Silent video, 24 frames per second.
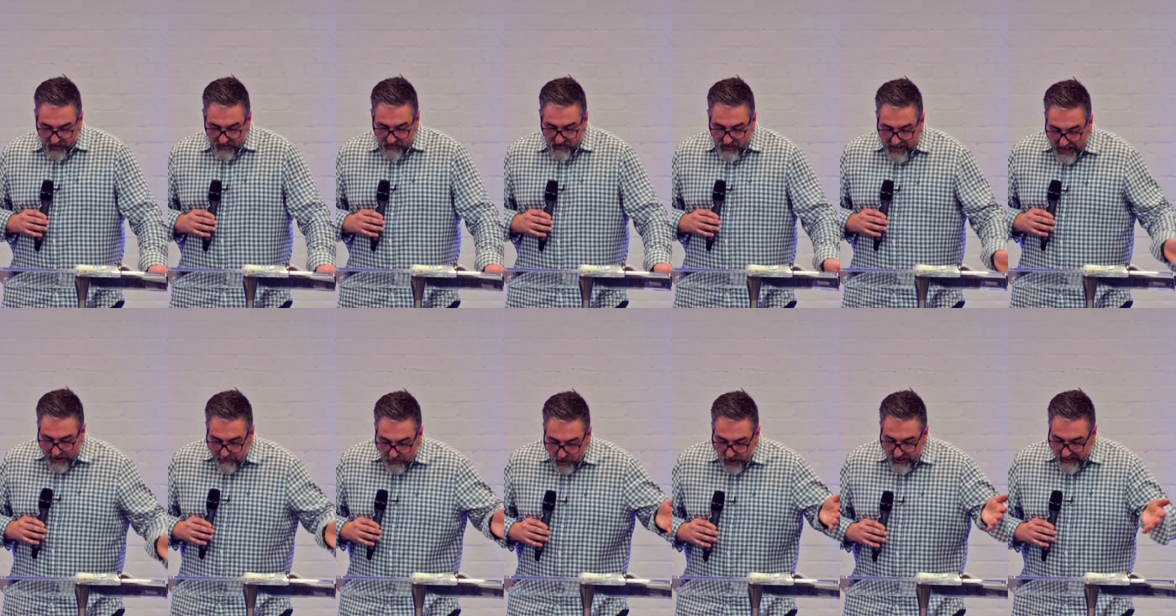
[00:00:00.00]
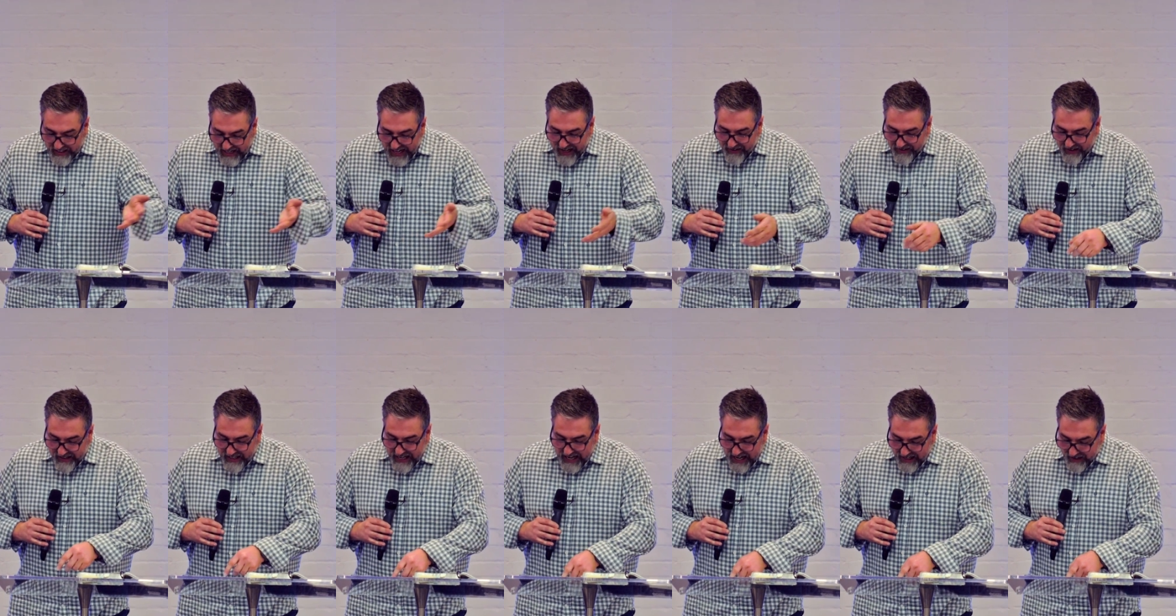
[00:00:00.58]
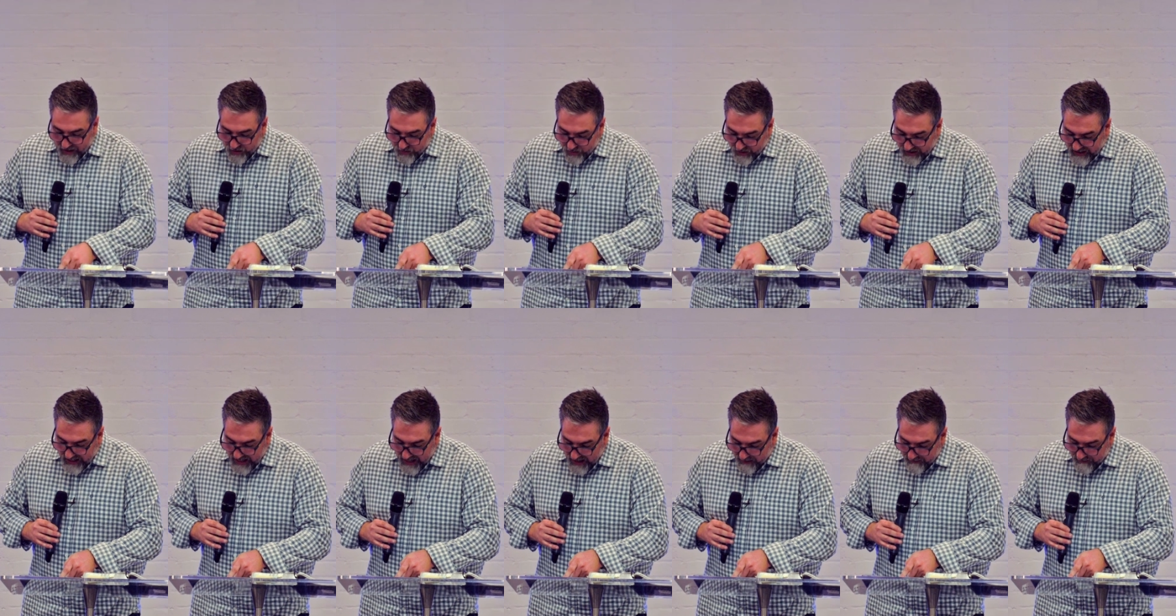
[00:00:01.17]
Day by day, the gardener would
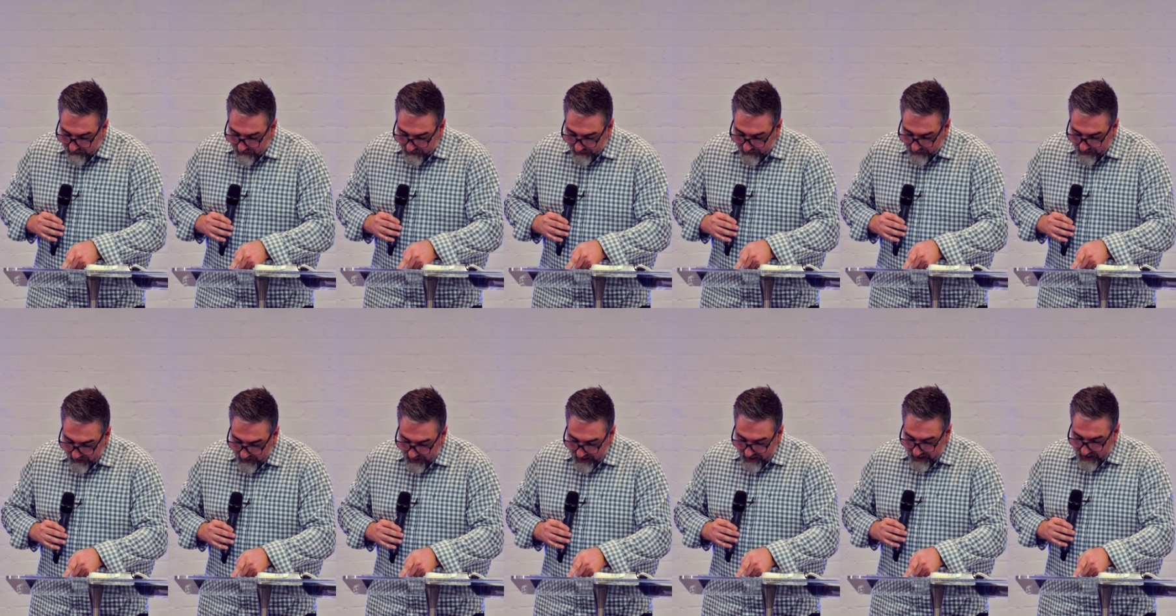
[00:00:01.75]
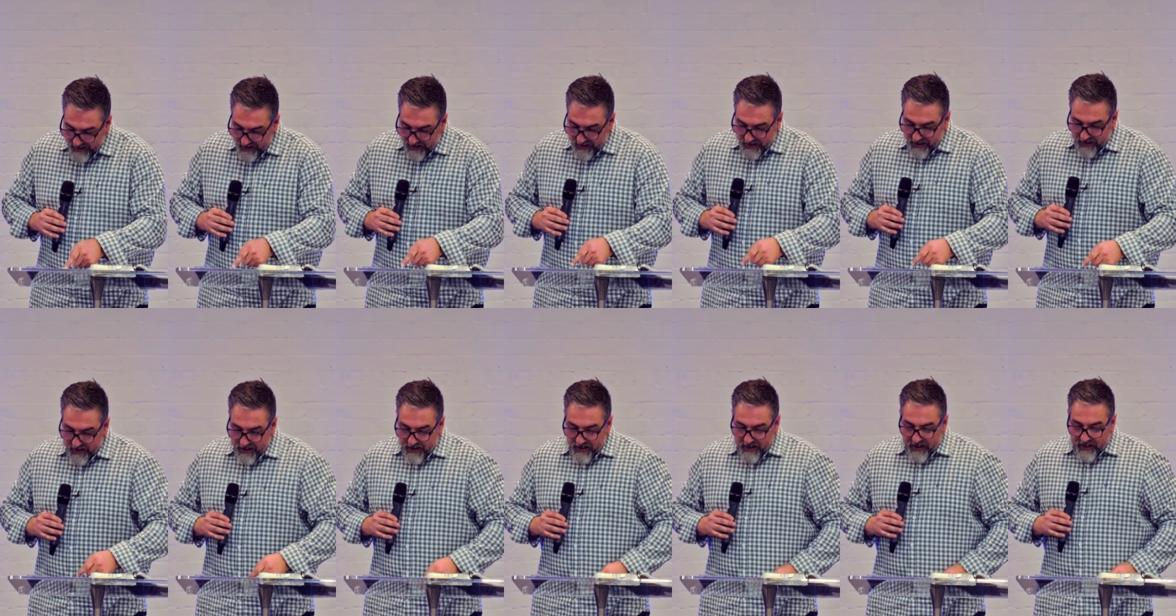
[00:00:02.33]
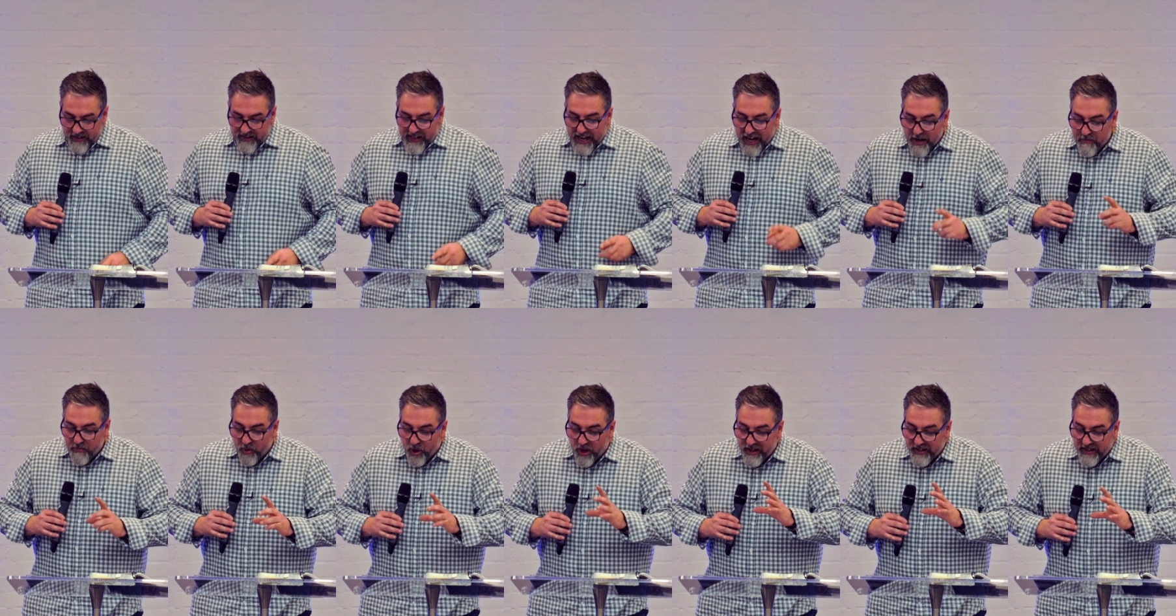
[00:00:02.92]
come. Day
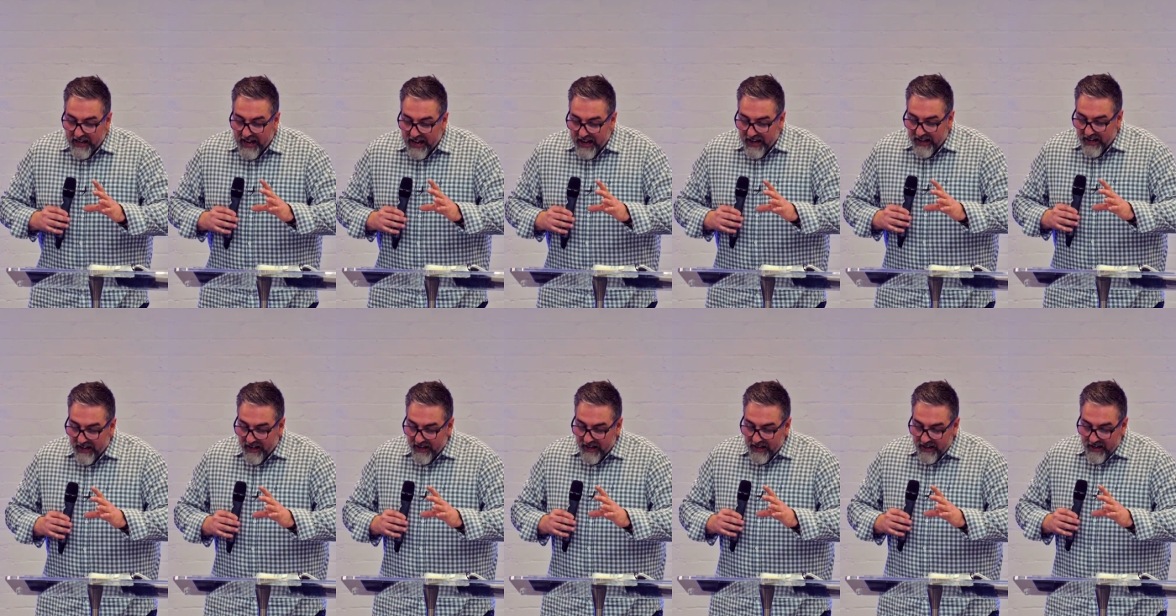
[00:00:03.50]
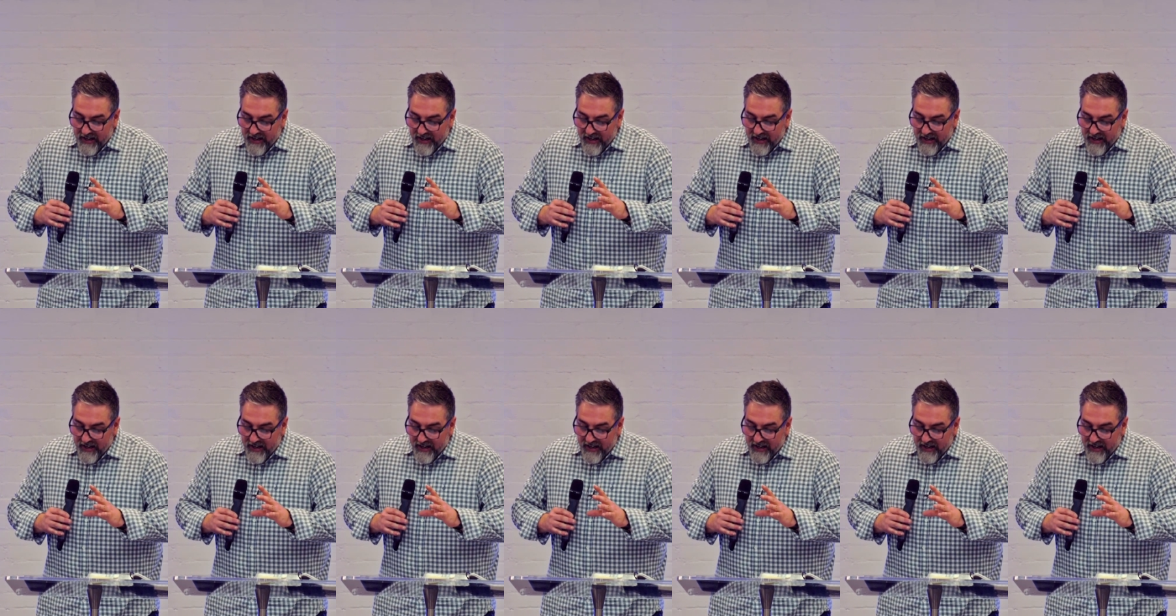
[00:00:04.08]
by day,